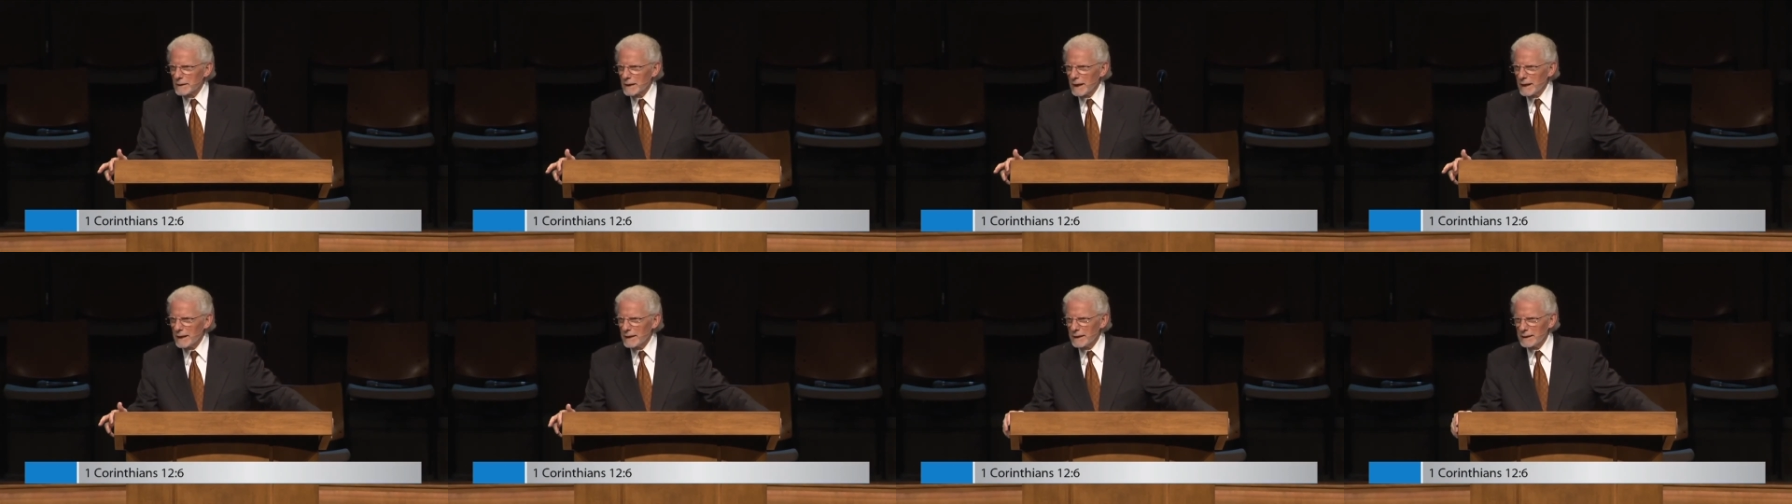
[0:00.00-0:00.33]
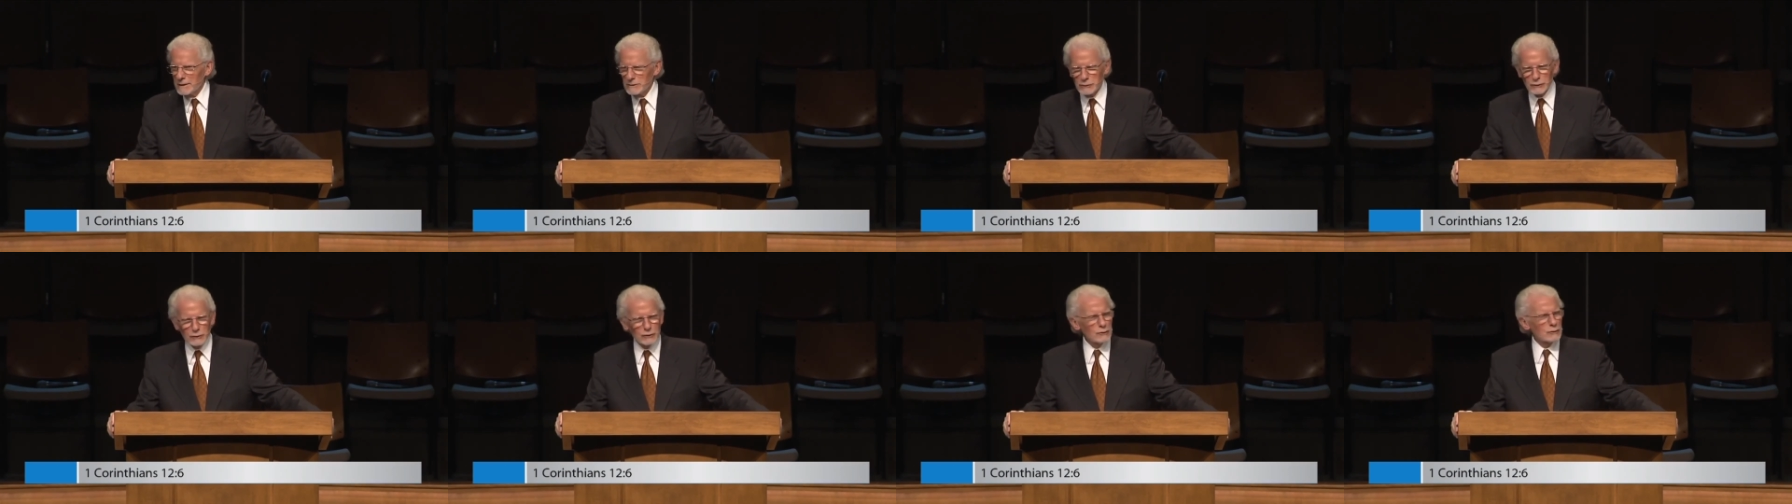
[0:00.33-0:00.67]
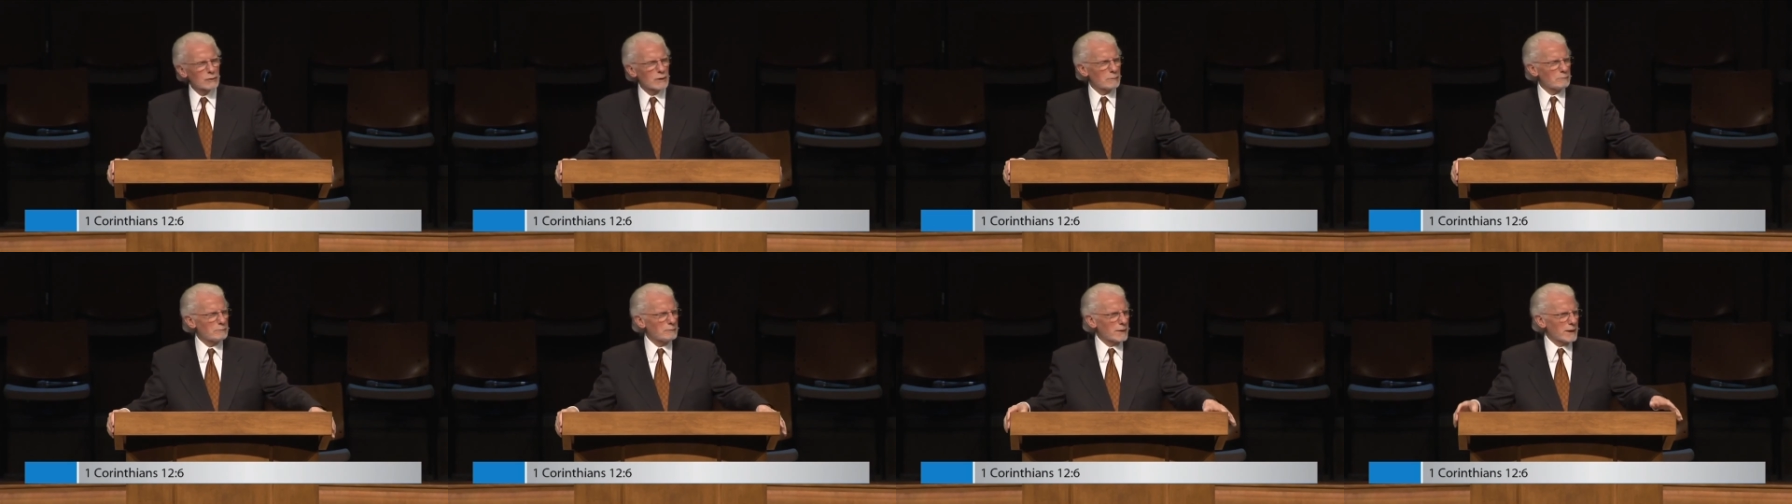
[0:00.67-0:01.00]
And as
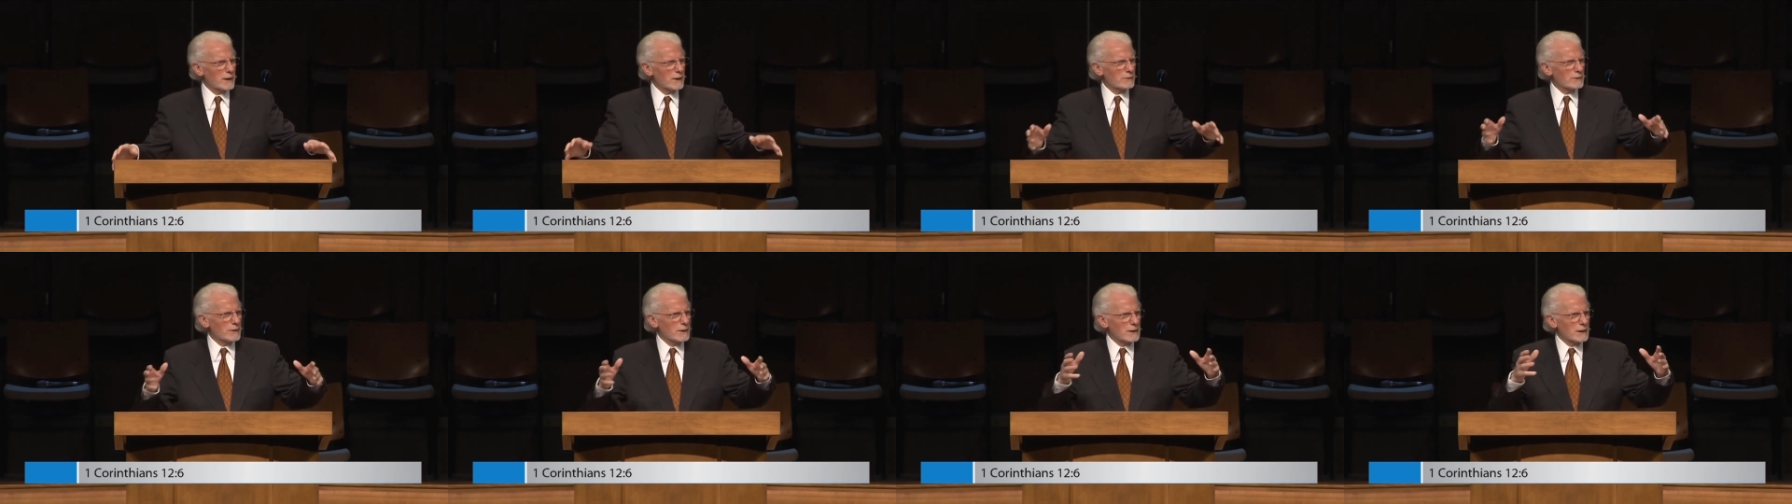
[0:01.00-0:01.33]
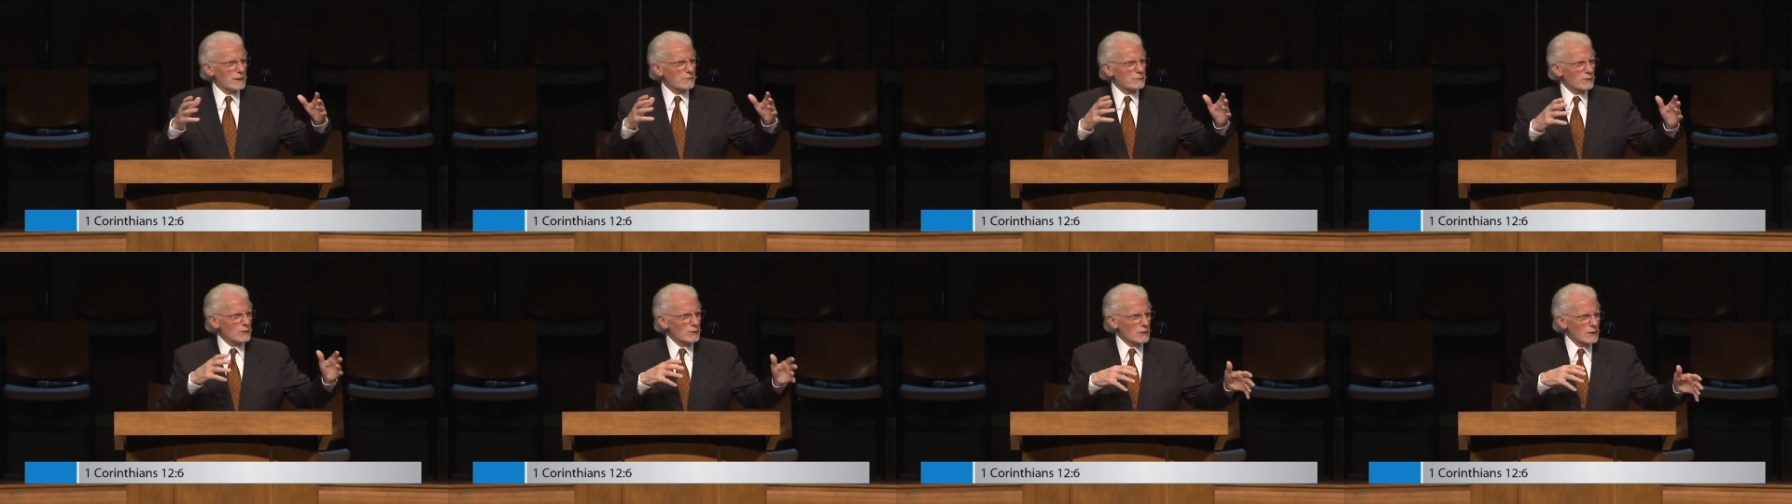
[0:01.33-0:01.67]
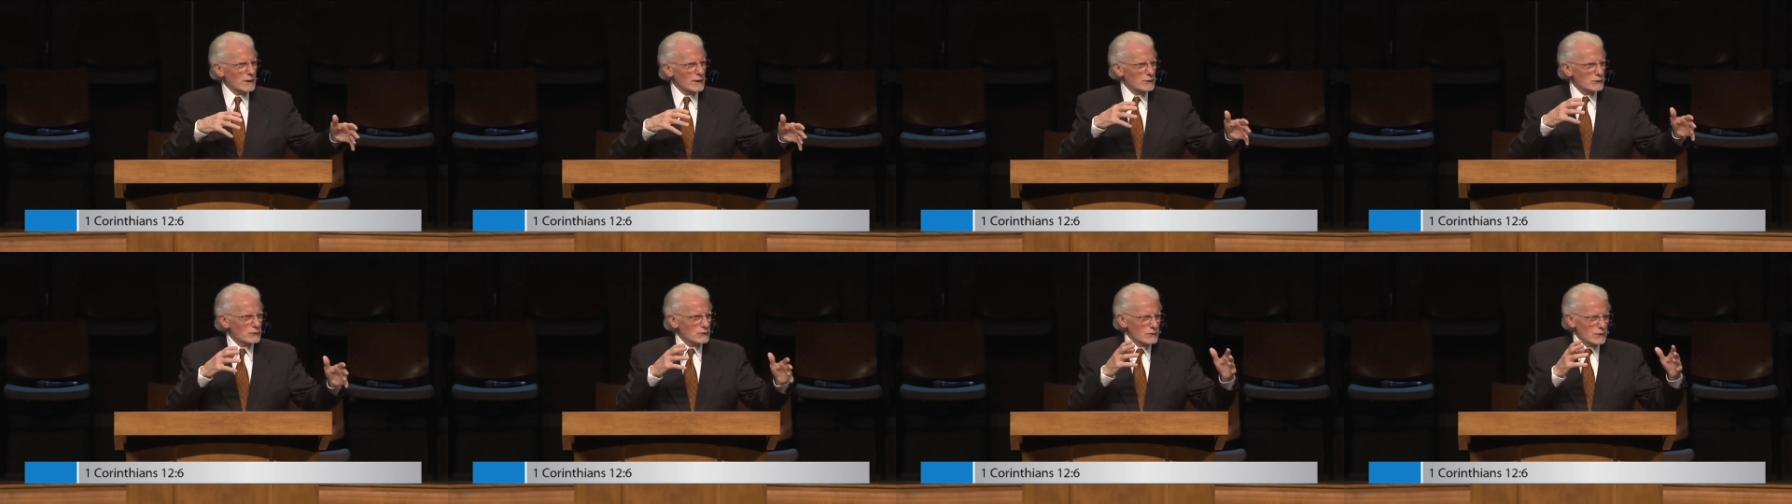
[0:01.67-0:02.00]
you compare the different
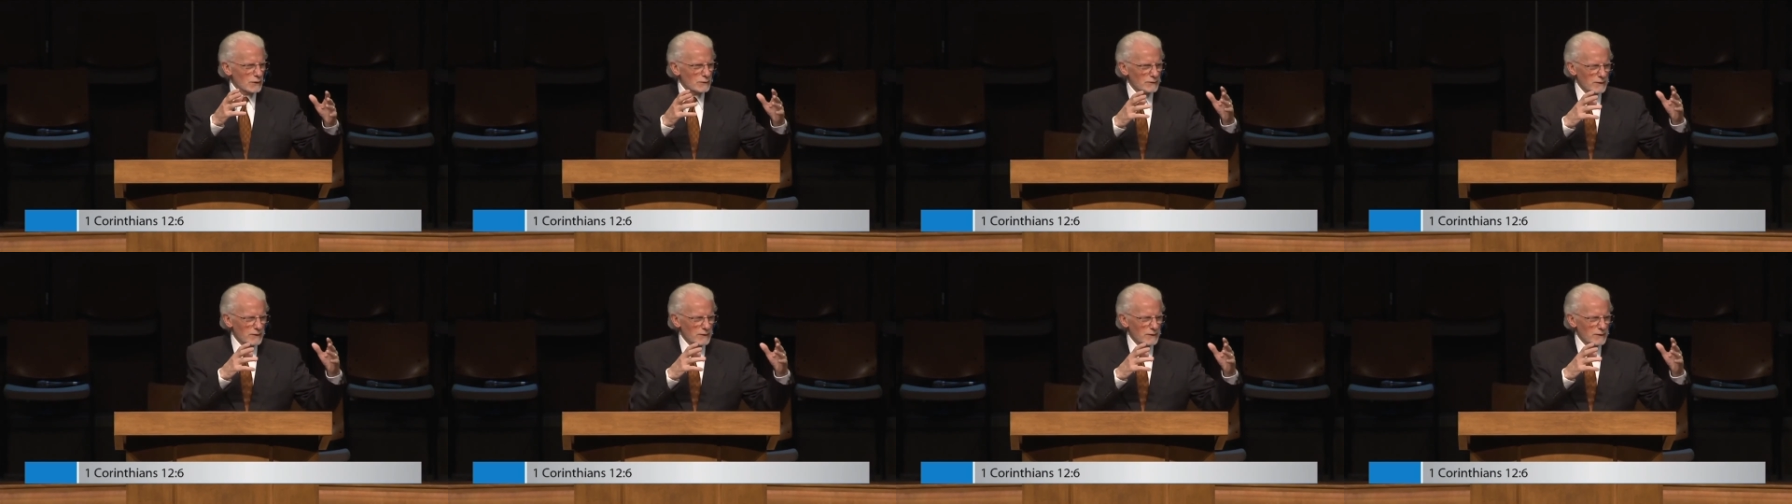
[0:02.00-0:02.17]
list